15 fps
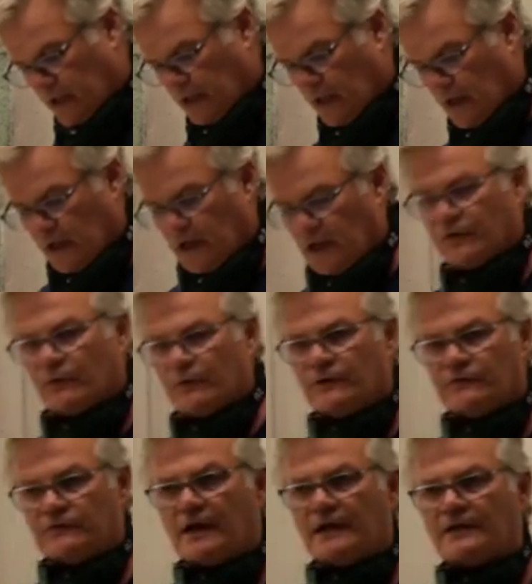And the reason I
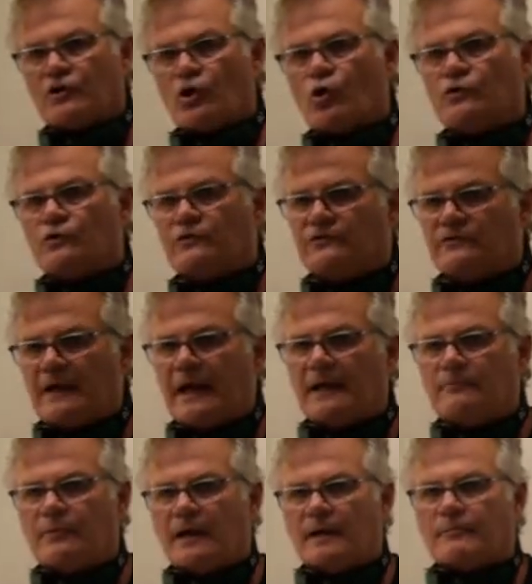don't use
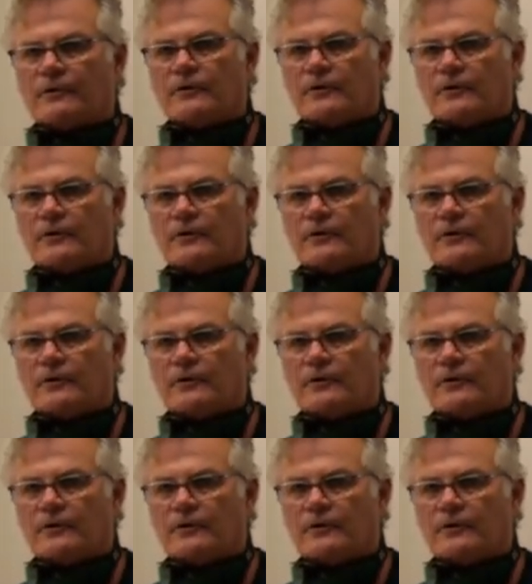sandpaper,